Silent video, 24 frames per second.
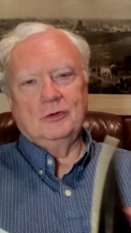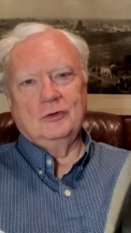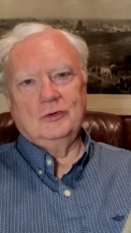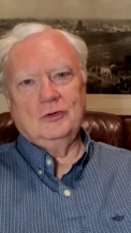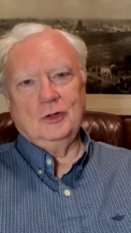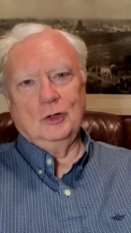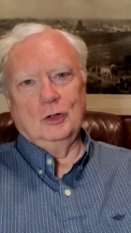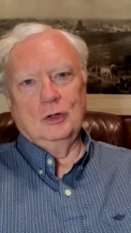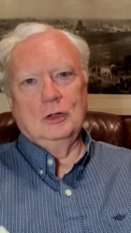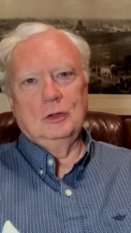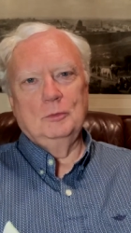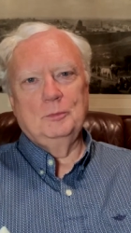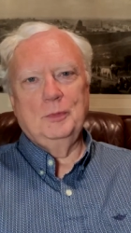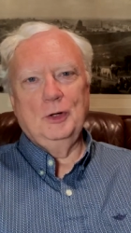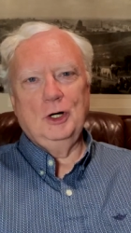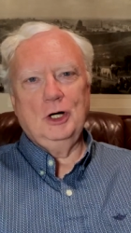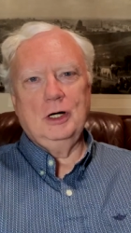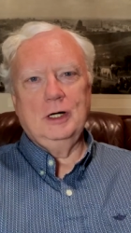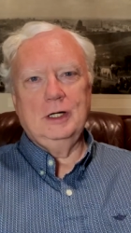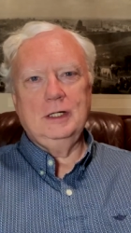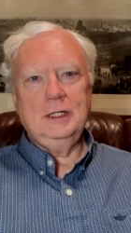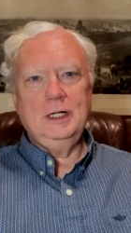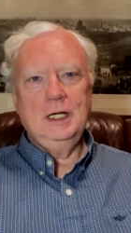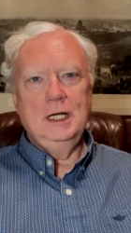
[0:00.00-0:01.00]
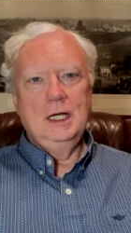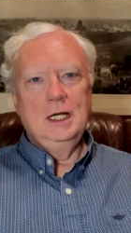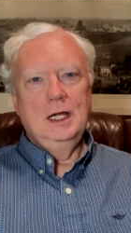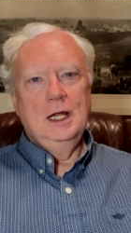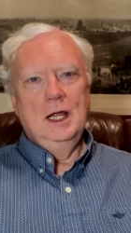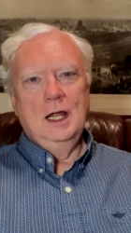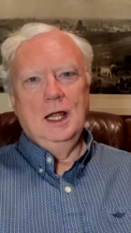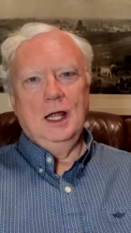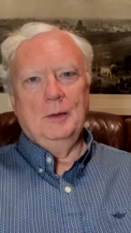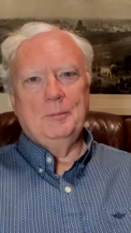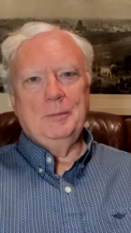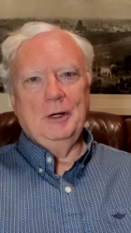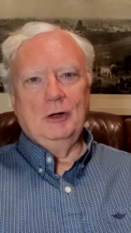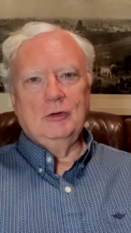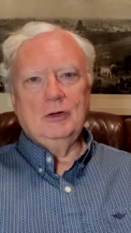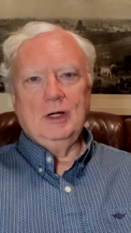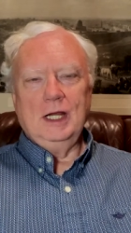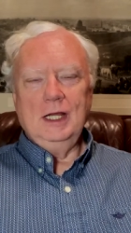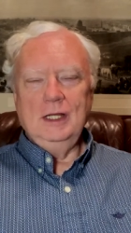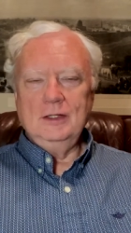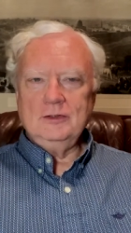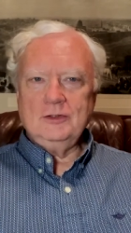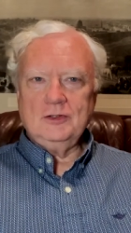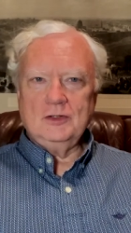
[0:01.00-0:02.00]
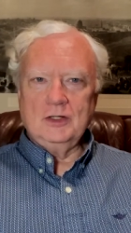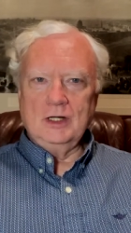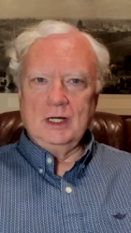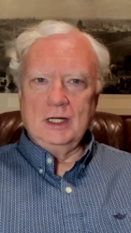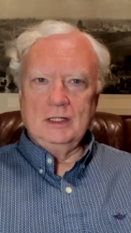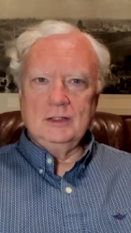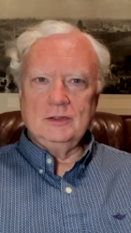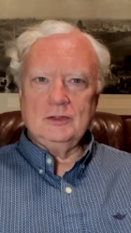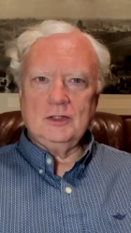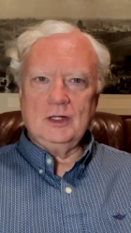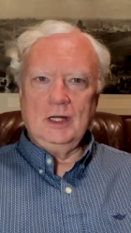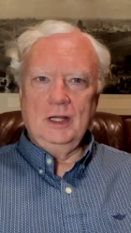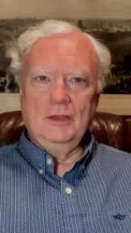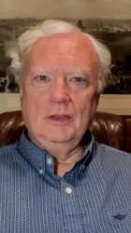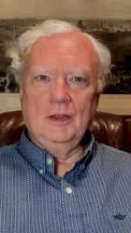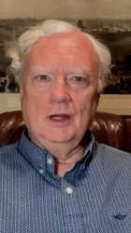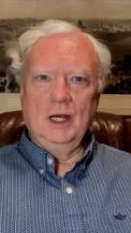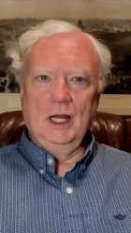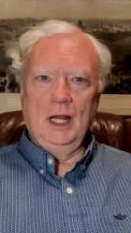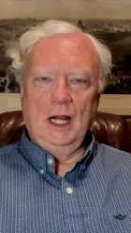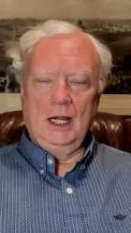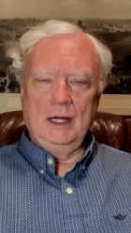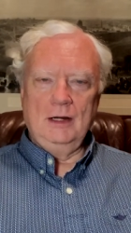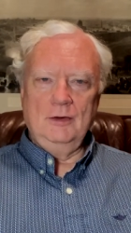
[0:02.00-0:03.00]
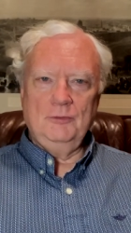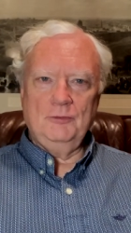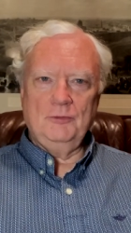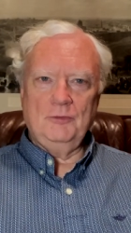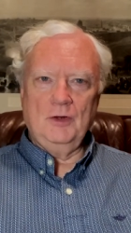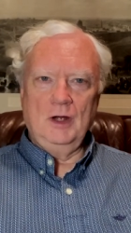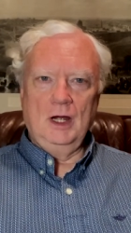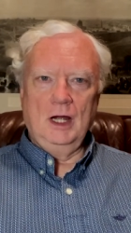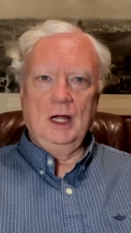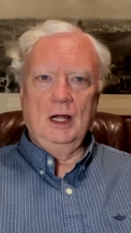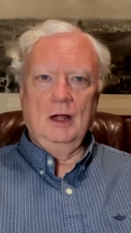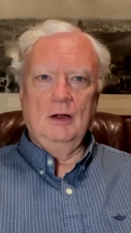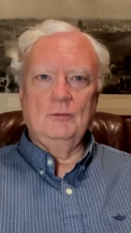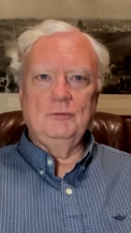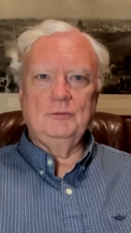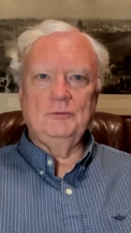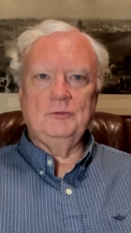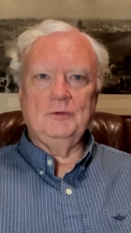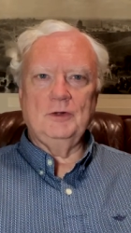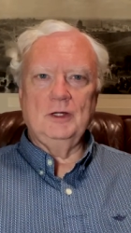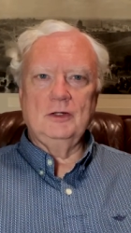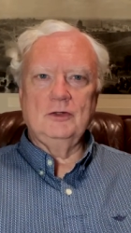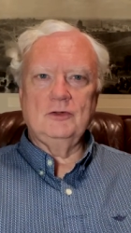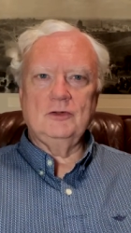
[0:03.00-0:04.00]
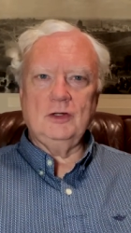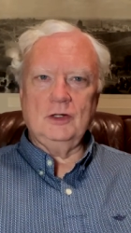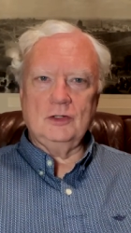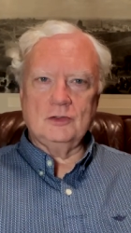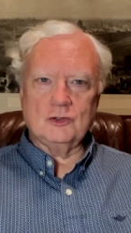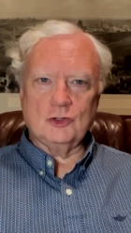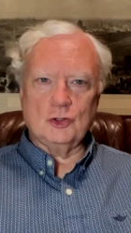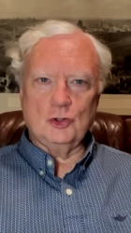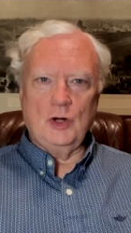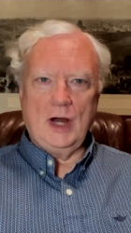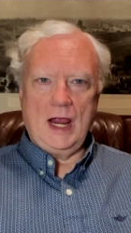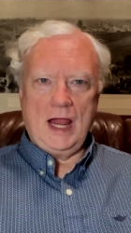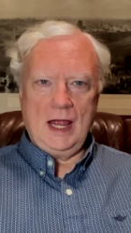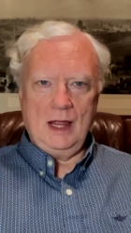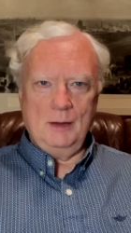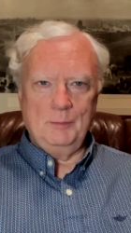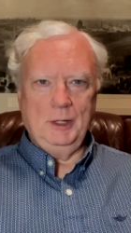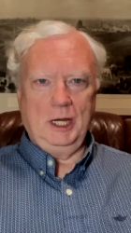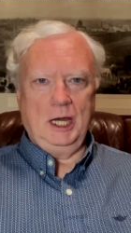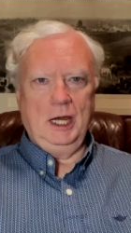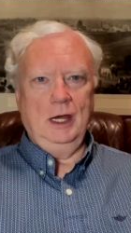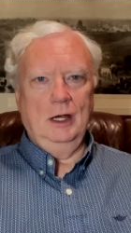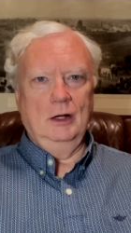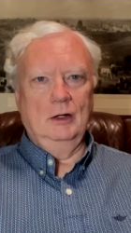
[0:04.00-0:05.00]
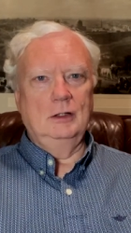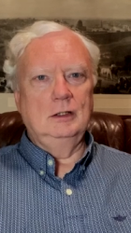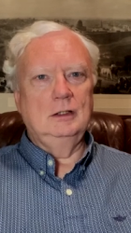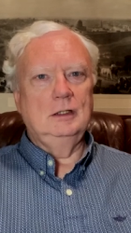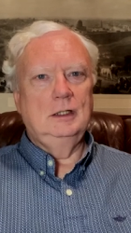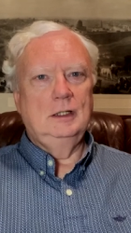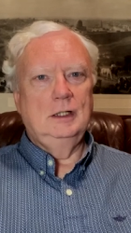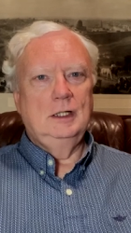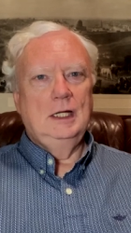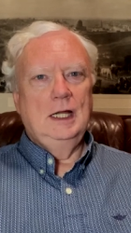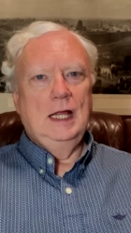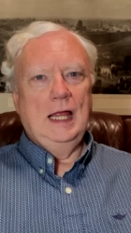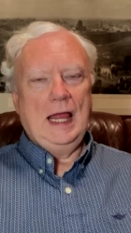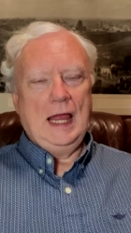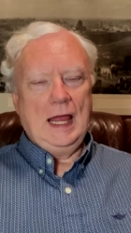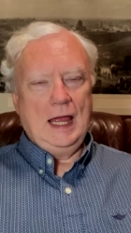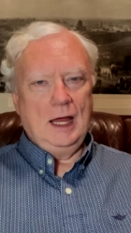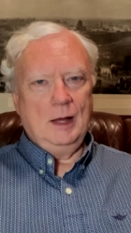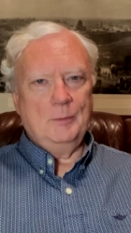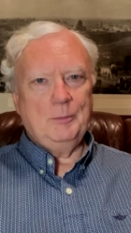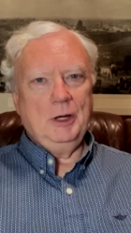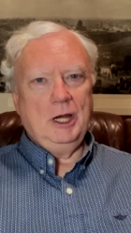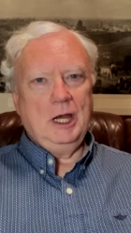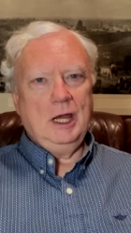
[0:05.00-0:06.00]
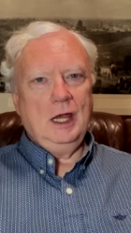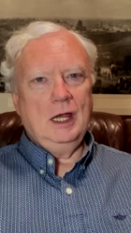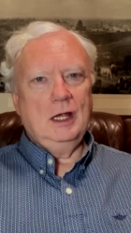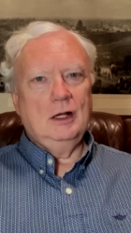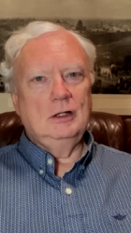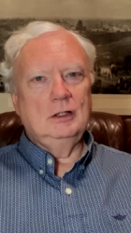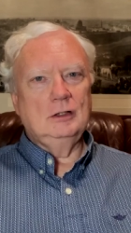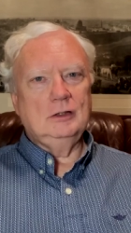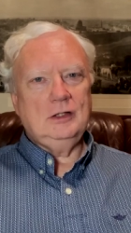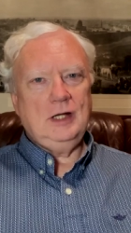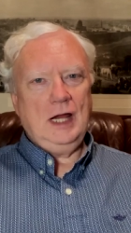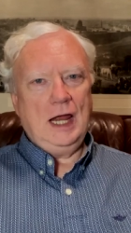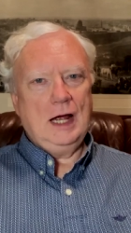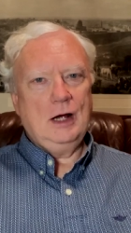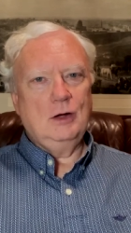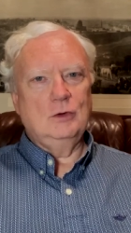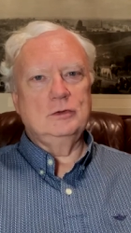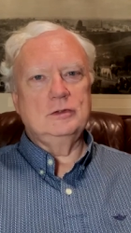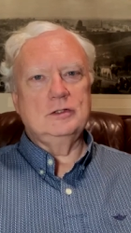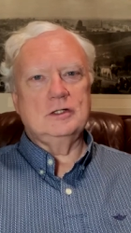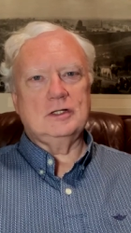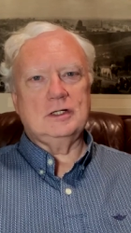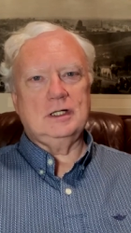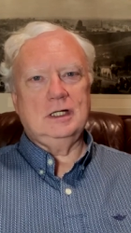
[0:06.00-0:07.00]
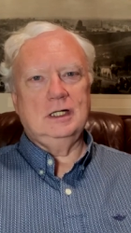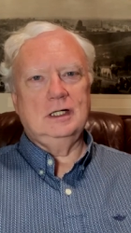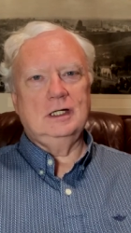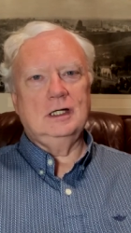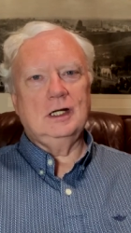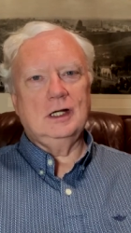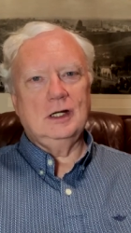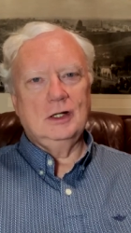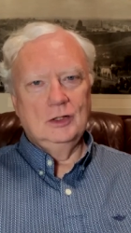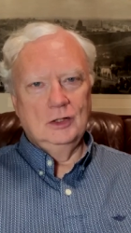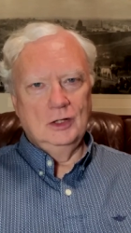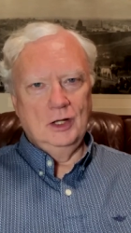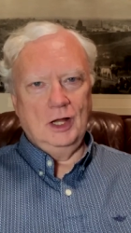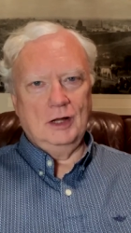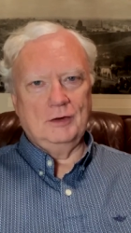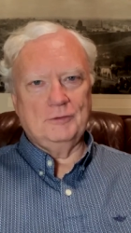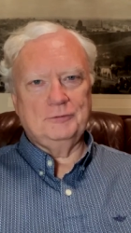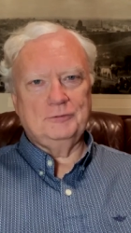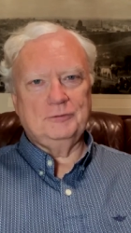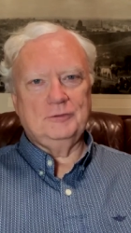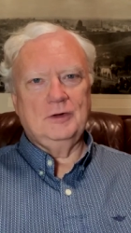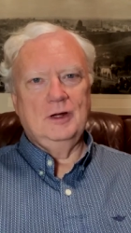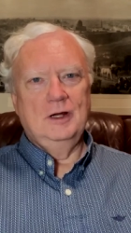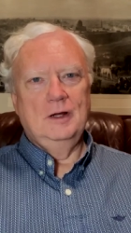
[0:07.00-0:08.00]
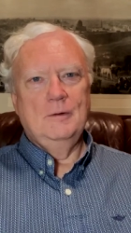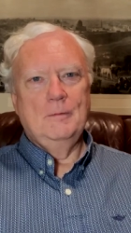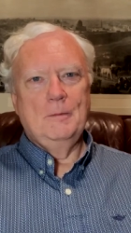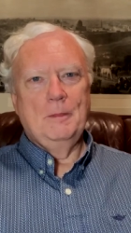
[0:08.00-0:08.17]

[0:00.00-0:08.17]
Cyril Bird about incidents in the life of Sister Abigail, Abigail Townsend Luff,